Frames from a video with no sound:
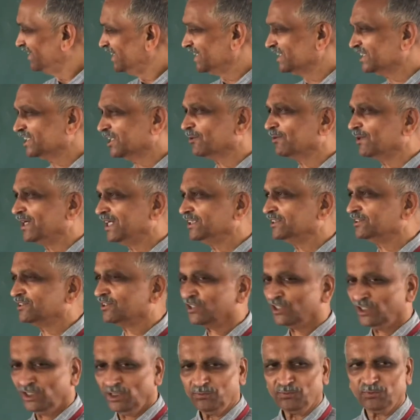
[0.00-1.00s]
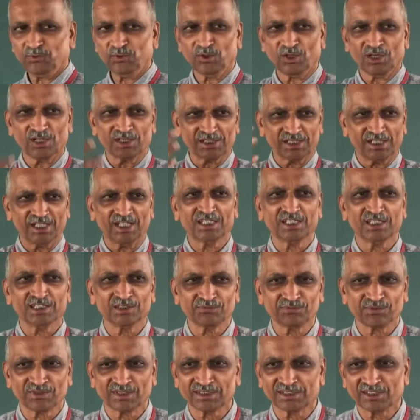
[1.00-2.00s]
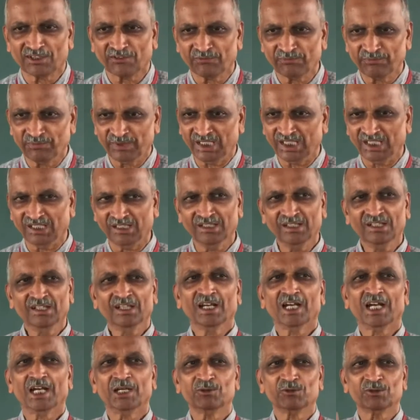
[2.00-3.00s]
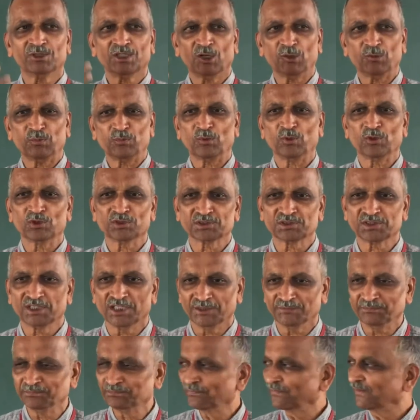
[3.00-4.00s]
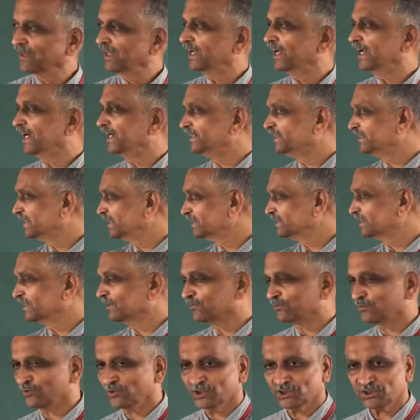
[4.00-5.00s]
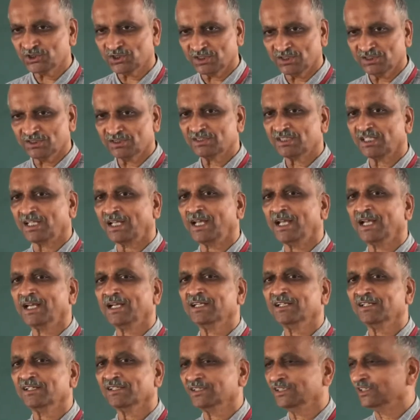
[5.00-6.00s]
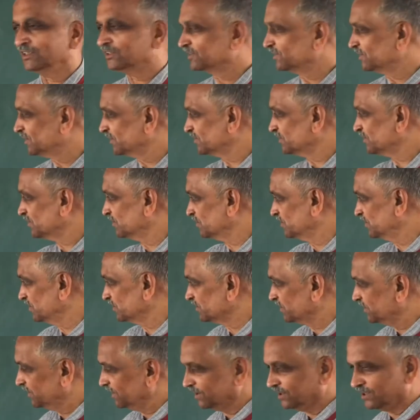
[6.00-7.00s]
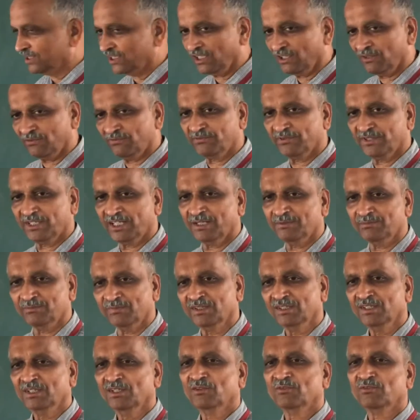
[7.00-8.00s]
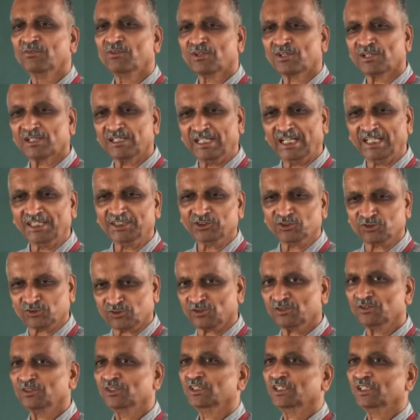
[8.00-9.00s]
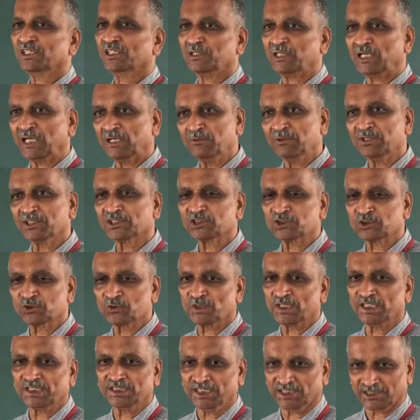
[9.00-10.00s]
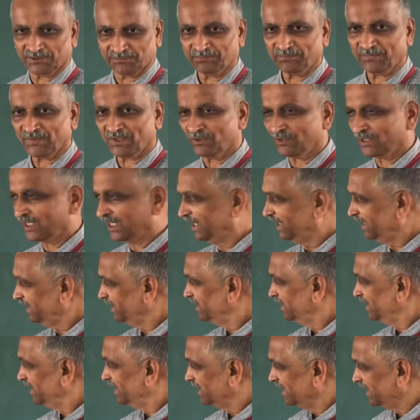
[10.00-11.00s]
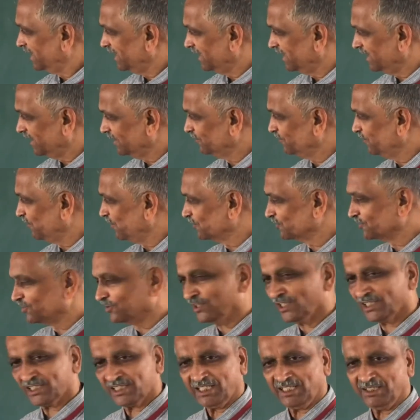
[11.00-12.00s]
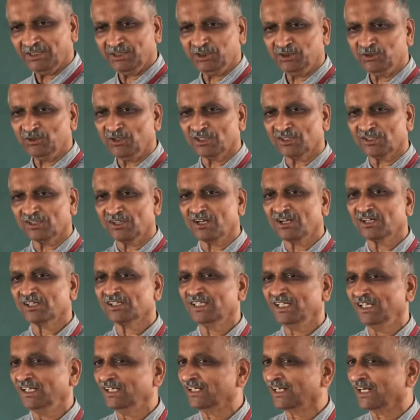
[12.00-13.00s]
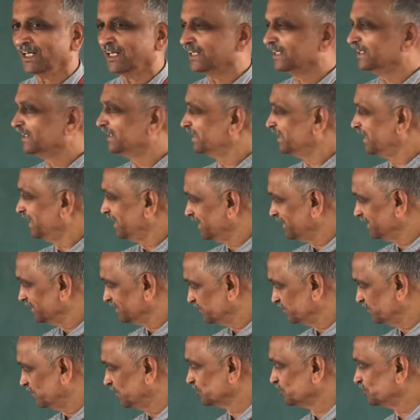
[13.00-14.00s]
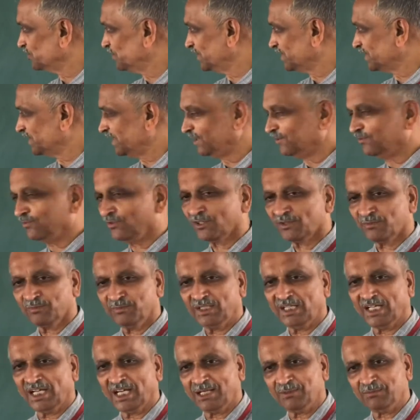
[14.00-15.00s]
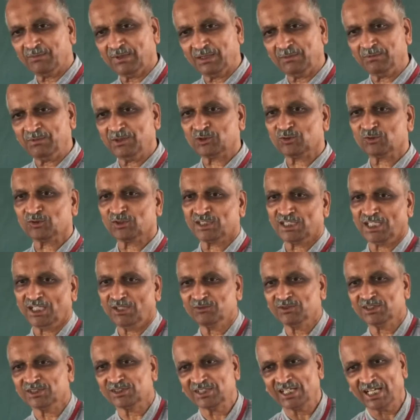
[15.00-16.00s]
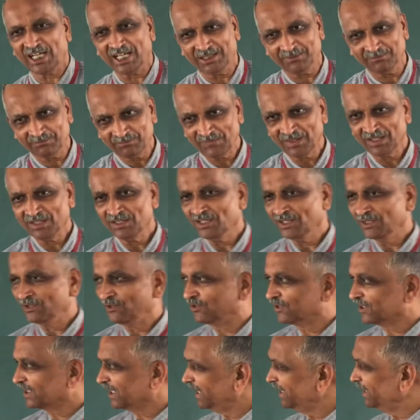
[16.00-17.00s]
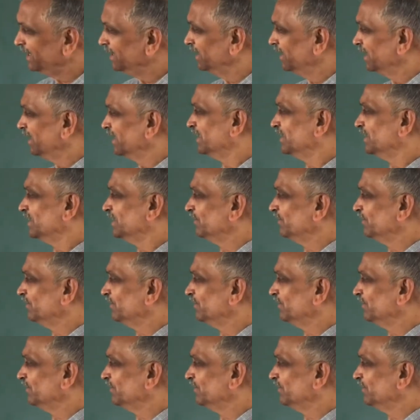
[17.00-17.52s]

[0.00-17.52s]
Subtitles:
Otherwise, if you are there in front of me, I would have posed hundreds of questions and discussed this degree of freedom for length, hours together. Okay. Unfortunately, you are not there, and fortunately for me, I am able to save the time. Okay.